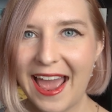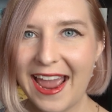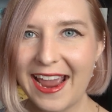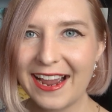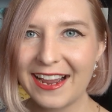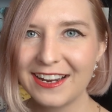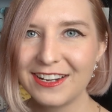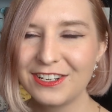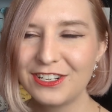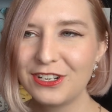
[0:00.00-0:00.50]

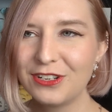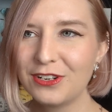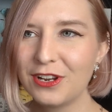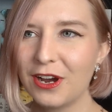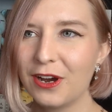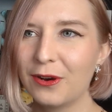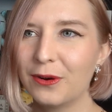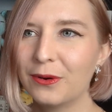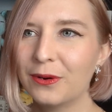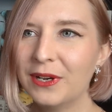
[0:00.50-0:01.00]
and, you
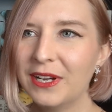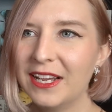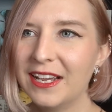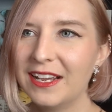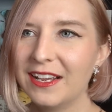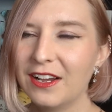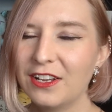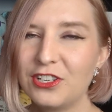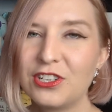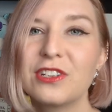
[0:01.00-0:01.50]
know,
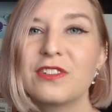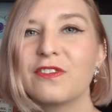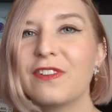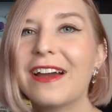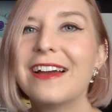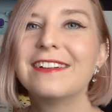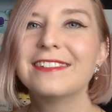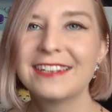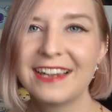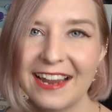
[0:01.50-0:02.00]
just
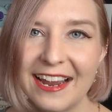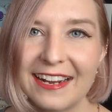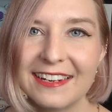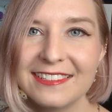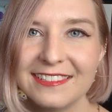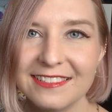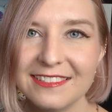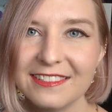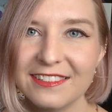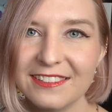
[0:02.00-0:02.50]
file
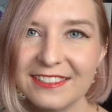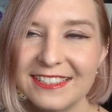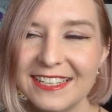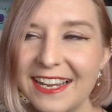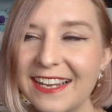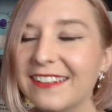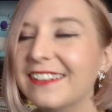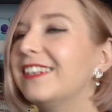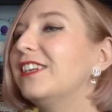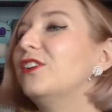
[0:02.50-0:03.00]
taxes all
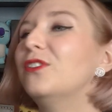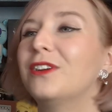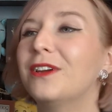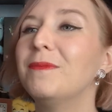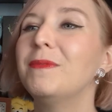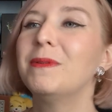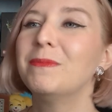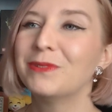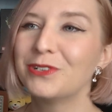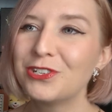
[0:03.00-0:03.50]
day. Like, you
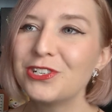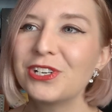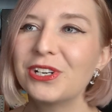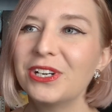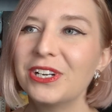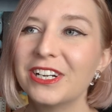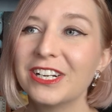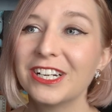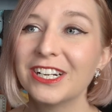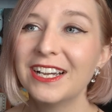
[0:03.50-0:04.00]
can be
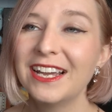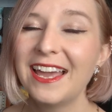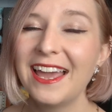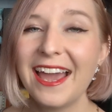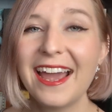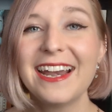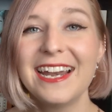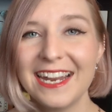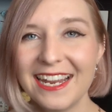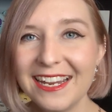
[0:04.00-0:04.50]
mature
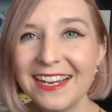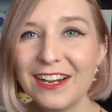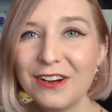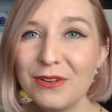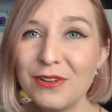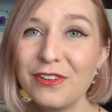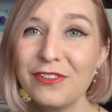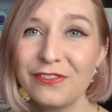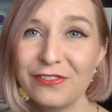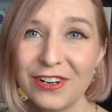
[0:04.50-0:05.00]
and hang out
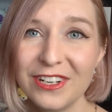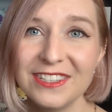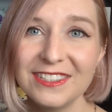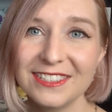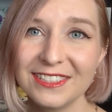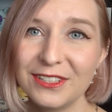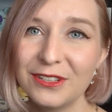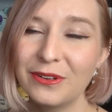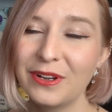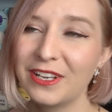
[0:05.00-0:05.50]
with your
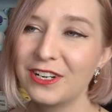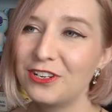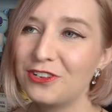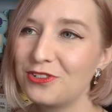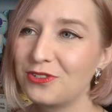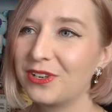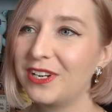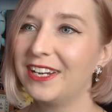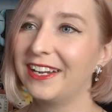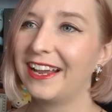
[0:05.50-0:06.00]
friends and go get a
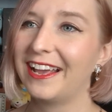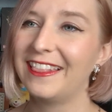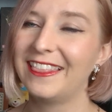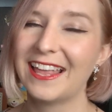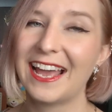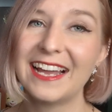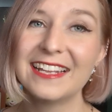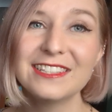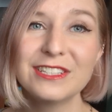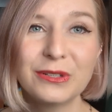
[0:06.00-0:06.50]
drink, and
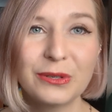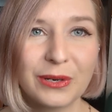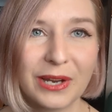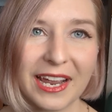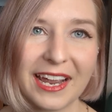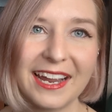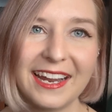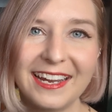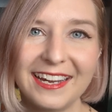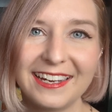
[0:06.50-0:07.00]
that's
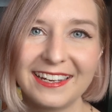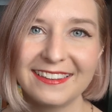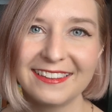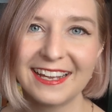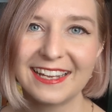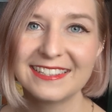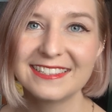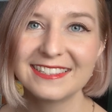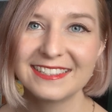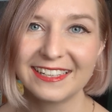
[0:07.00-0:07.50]
okay, and
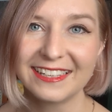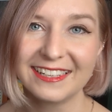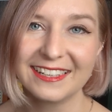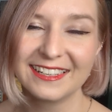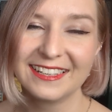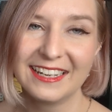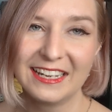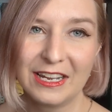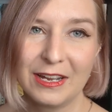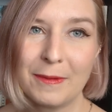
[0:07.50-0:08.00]
that's,
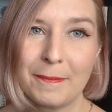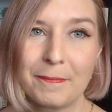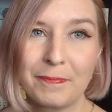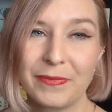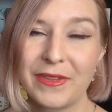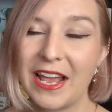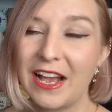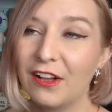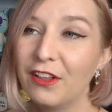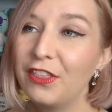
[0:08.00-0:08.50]
like,
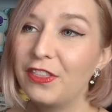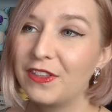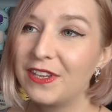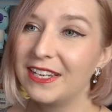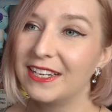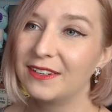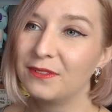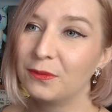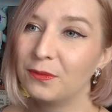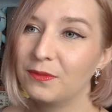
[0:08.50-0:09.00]

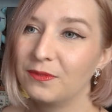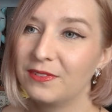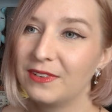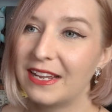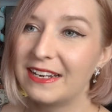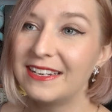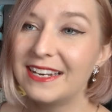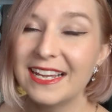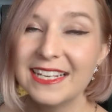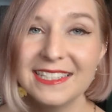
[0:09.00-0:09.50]
healthy and
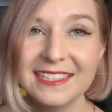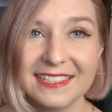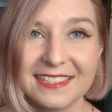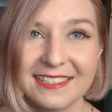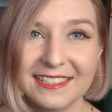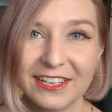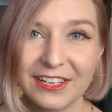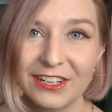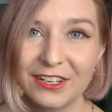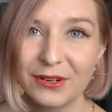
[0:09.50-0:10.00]

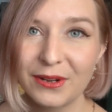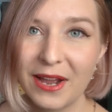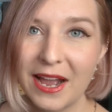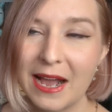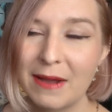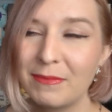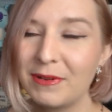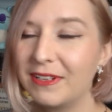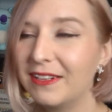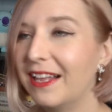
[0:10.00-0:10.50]
necessary to a
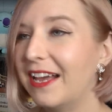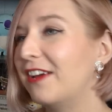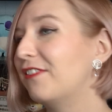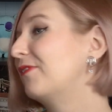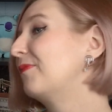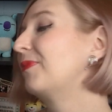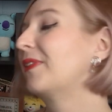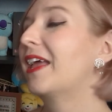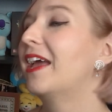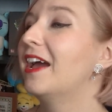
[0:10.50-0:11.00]
happy life.
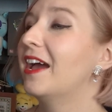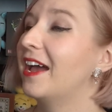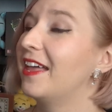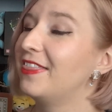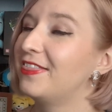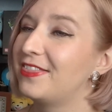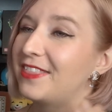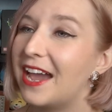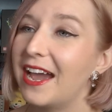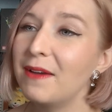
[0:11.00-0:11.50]

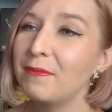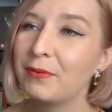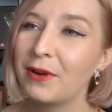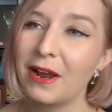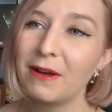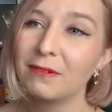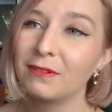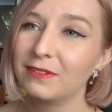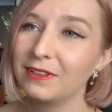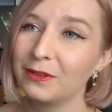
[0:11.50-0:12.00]
And that
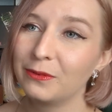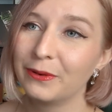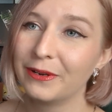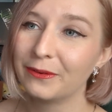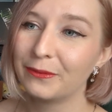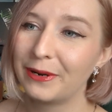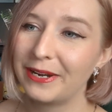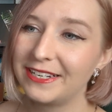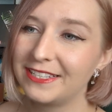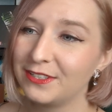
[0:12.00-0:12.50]
probably
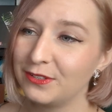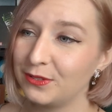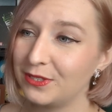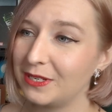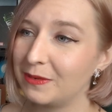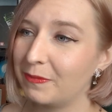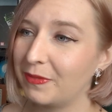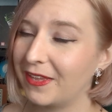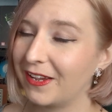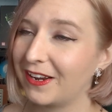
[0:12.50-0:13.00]
went way too
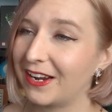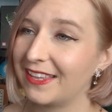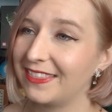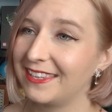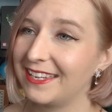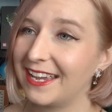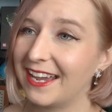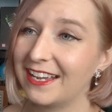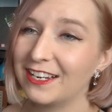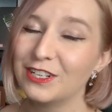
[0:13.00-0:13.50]
deep there at
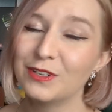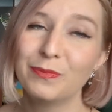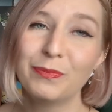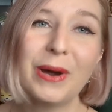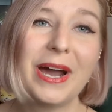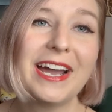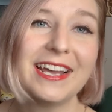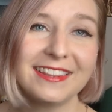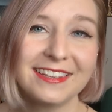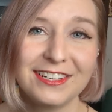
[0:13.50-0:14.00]
the end.
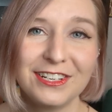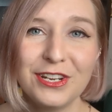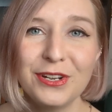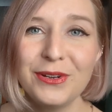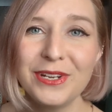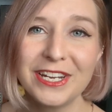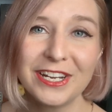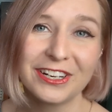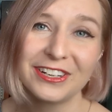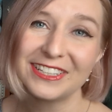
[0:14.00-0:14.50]
But the new
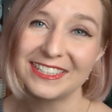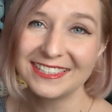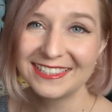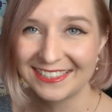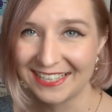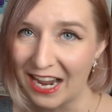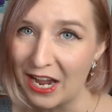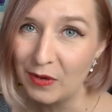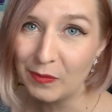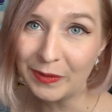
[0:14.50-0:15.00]
year is
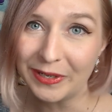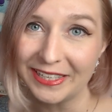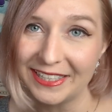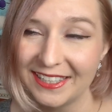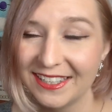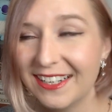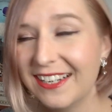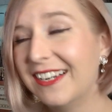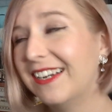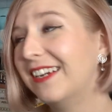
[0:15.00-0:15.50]

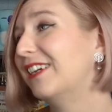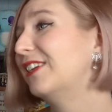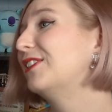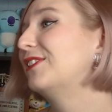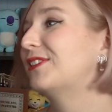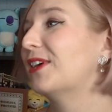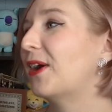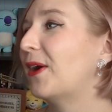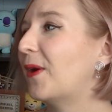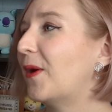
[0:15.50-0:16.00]
coming,
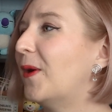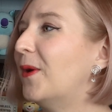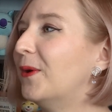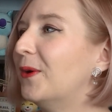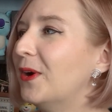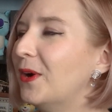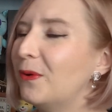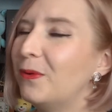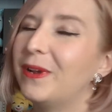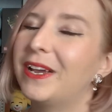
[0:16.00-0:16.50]

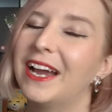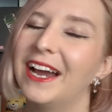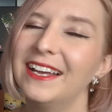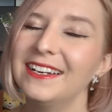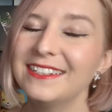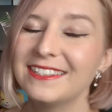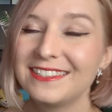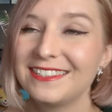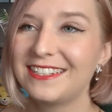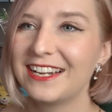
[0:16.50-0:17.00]
so we
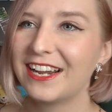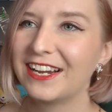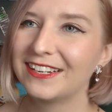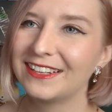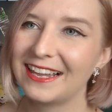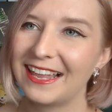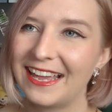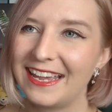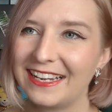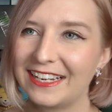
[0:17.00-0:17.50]
gotta start,
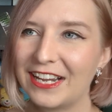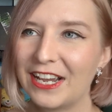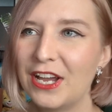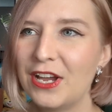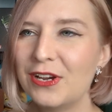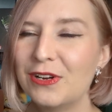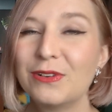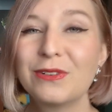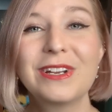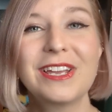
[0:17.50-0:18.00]
like,
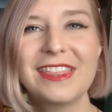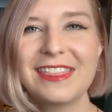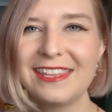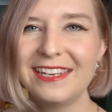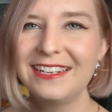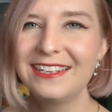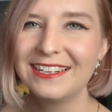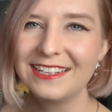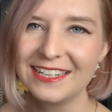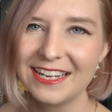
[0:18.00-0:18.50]

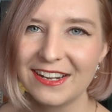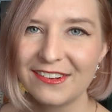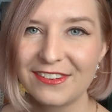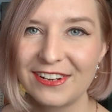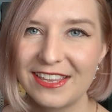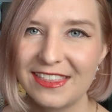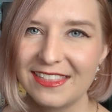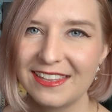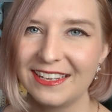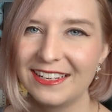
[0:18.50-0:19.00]
rethinking
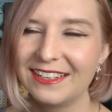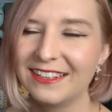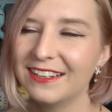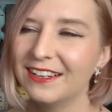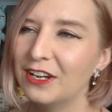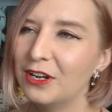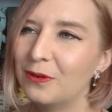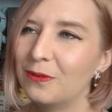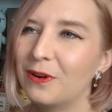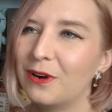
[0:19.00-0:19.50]
everything
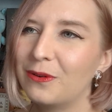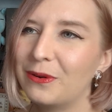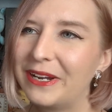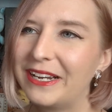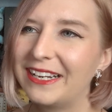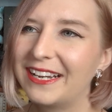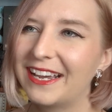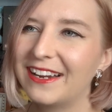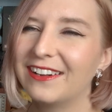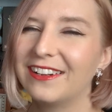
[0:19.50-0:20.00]
while
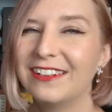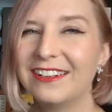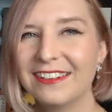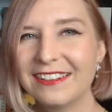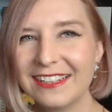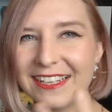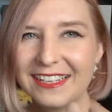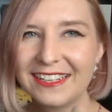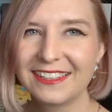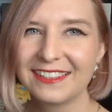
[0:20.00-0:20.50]
we get
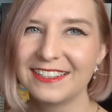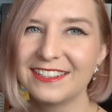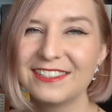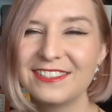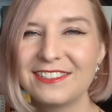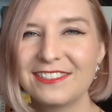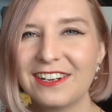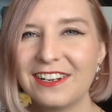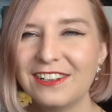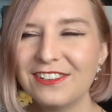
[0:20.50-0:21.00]
all, like,
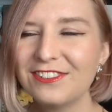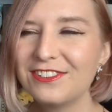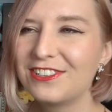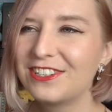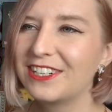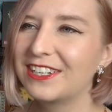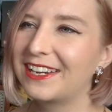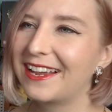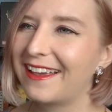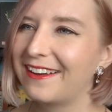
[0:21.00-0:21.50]

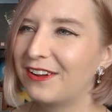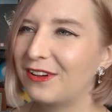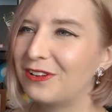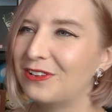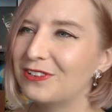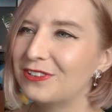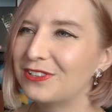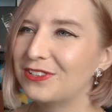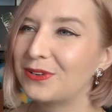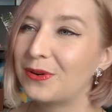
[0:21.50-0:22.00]
nostalgic and
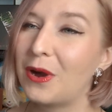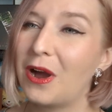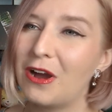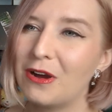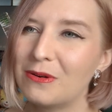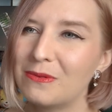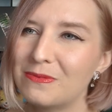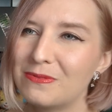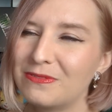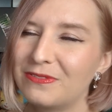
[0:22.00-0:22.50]
also
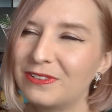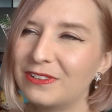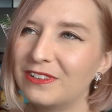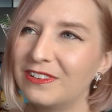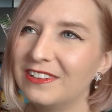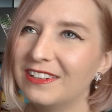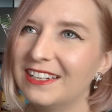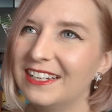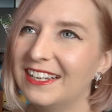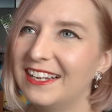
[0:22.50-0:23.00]

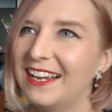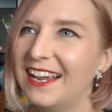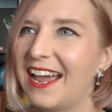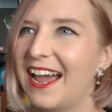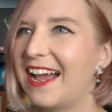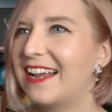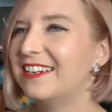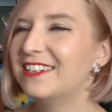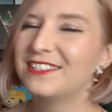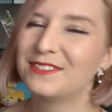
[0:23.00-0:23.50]
hopeful.
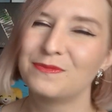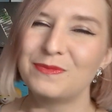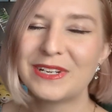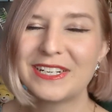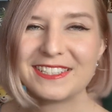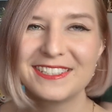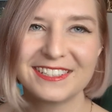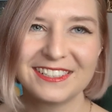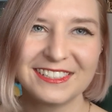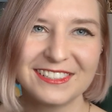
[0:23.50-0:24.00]
And just
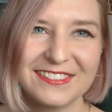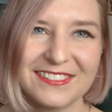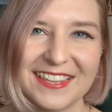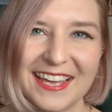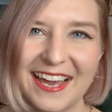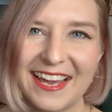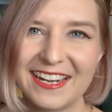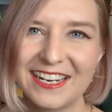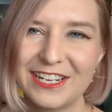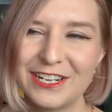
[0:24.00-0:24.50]
mix all of
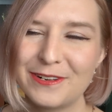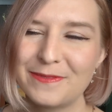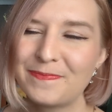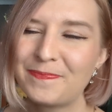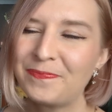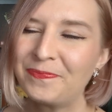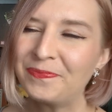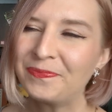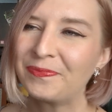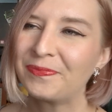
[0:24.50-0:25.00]
that up